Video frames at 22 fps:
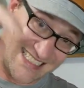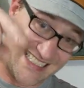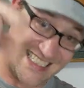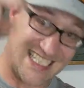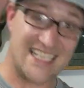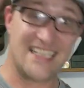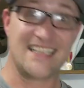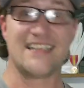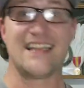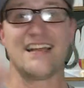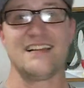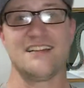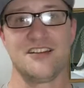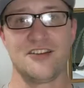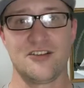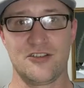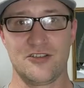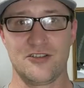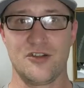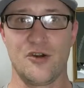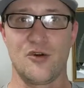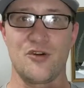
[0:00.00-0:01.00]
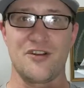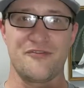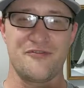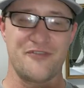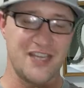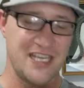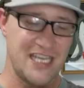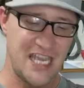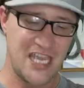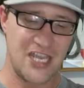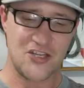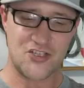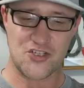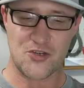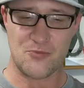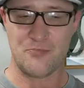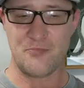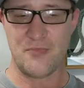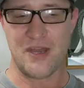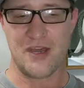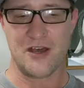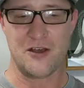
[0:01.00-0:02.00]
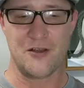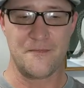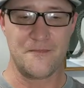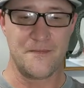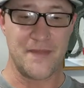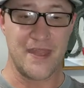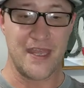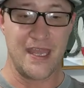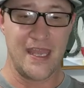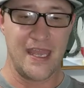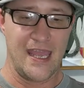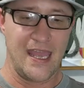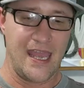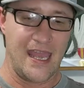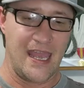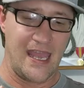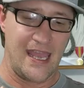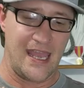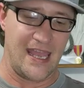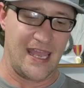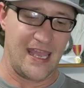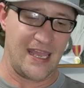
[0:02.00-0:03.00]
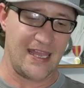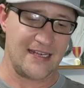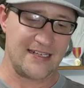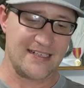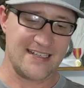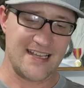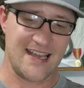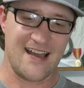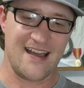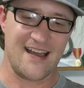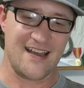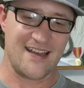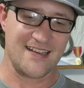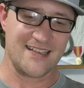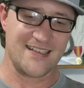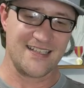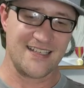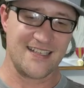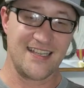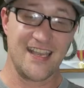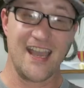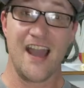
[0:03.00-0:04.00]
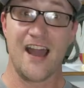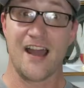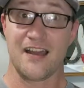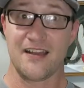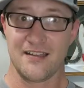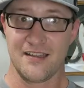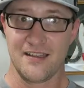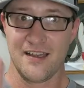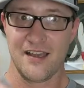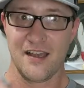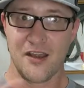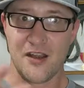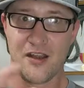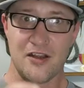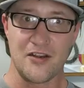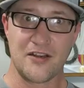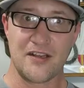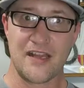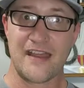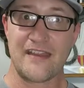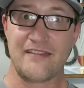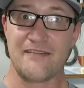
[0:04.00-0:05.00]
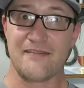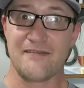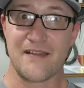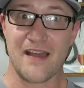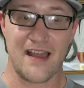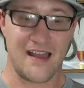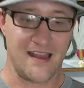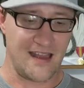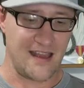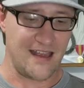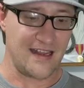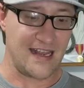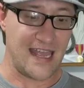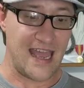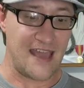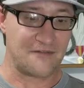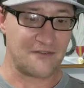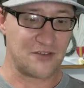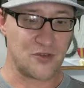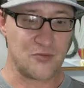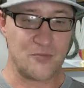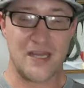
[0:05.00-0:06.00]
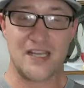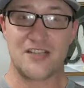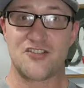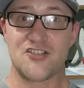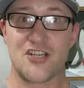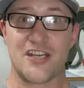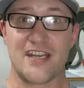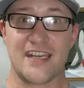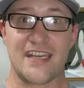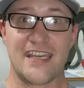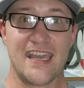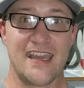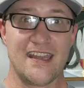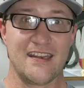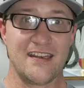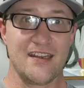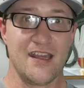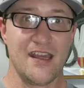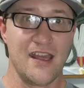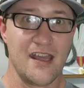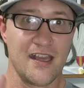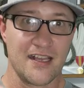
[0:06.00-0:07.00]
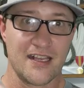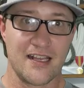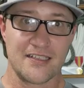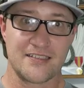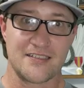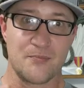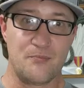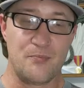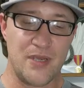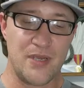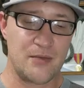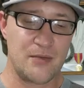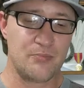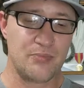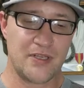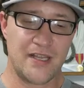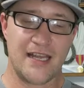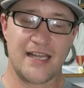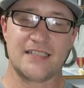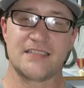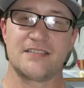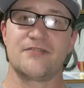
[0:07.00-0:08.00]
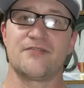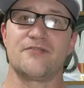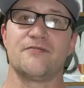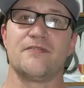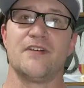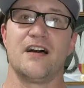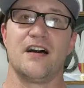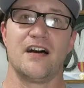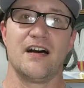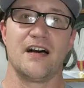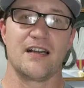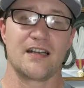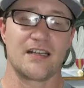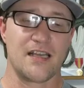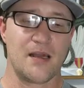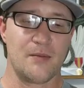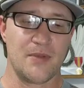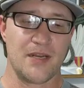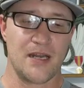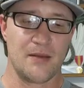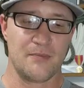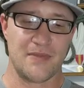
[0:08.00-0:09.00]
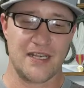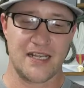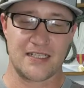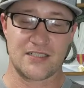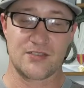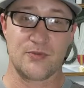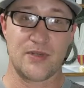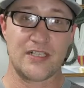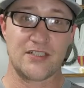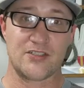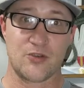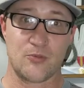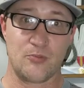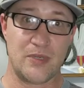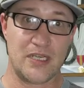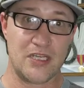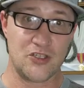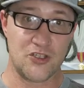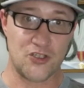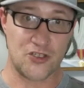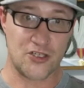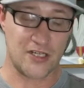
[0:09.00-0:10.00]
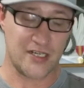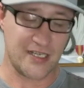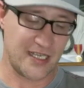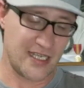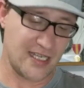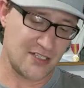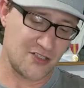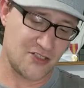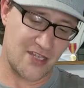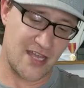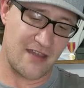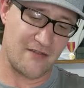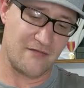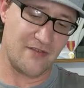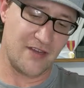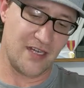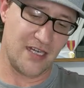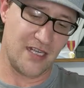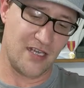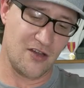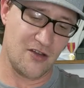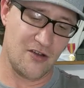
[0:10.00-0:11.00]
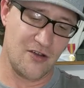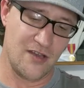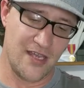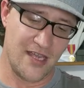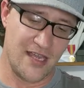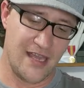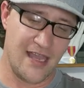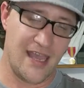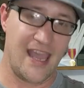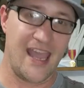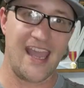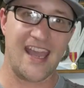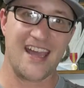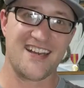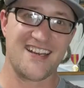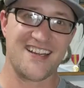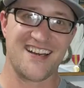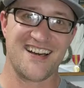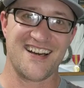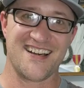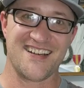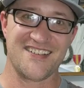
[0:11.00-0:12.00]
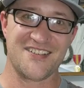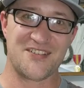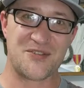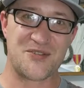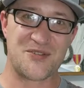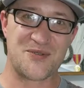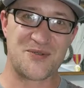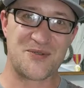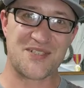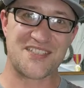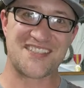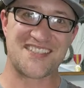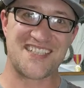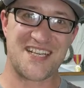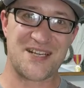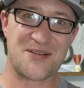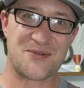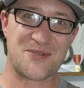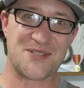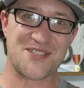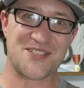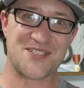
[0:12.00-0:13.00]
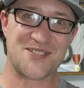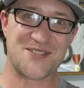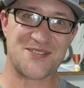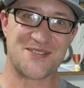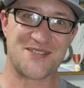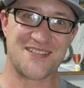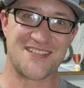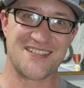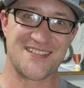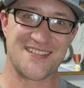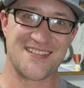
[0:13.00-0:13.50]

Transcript: ding that little notification bell, and yeah, I have to mention again, got some big plans coming up next week, so be sure to catch that video, and we'll see you real soon.